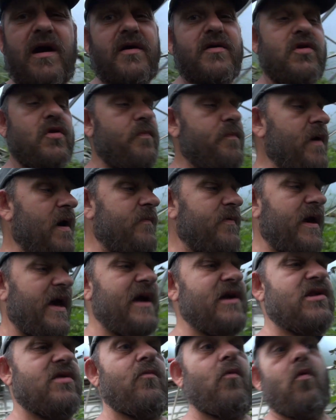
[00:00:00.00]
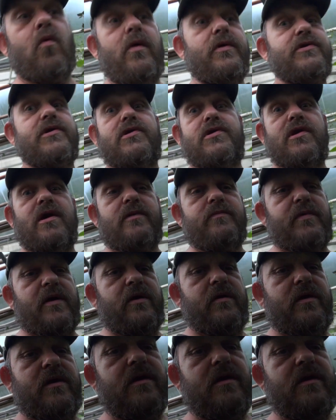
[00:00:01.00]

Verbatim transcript: You're probably asking, well, what's a Sunberry?